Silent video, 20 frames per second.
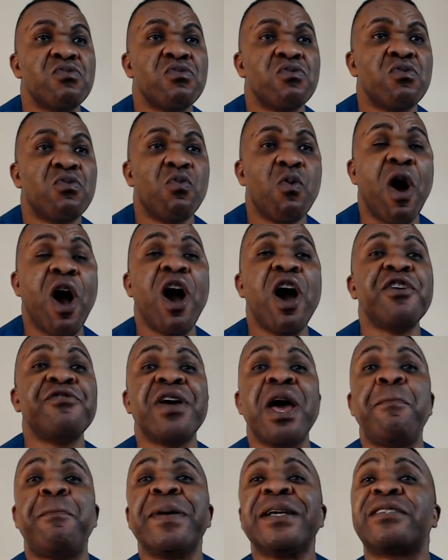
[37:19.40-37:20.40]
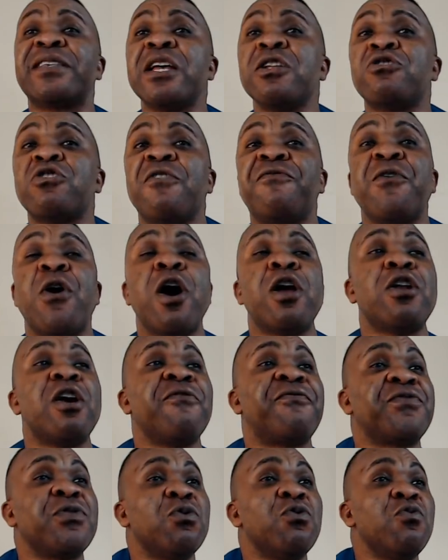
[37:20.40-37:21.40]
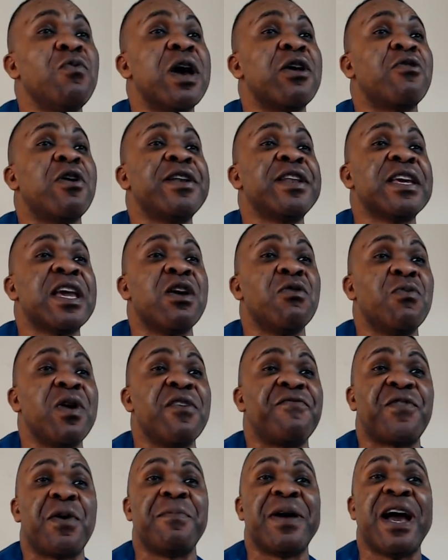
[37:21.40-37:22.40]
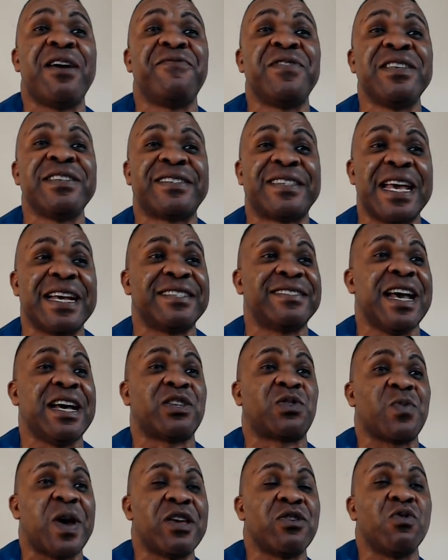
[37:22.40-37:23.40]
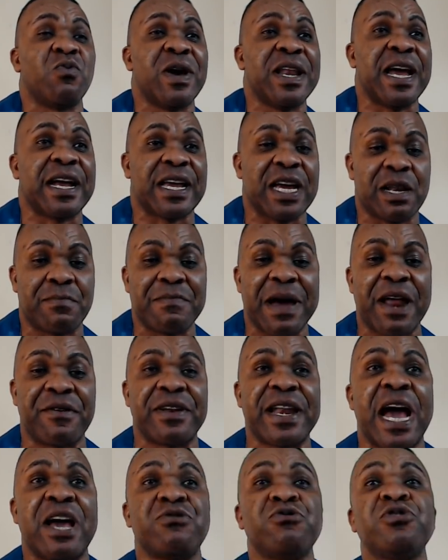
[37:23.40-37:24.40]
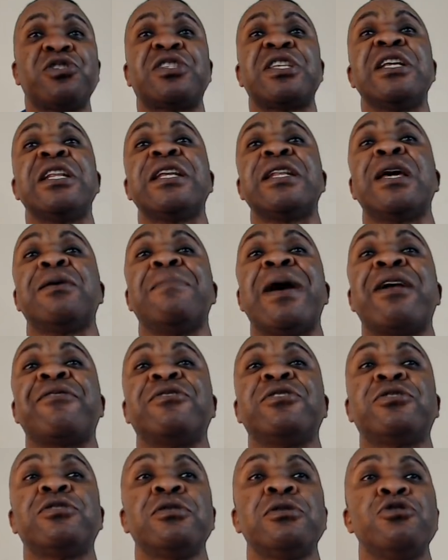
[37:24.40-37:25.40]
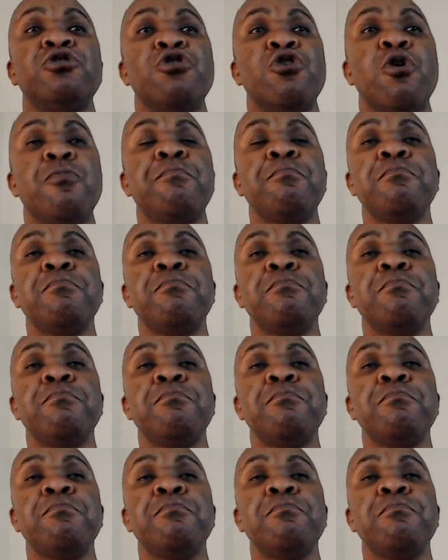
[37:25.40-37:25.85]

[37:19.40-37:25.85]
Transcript: 100% of all of you who were running away from having sex. That's why you want to get married. Are you still in the marriage? No.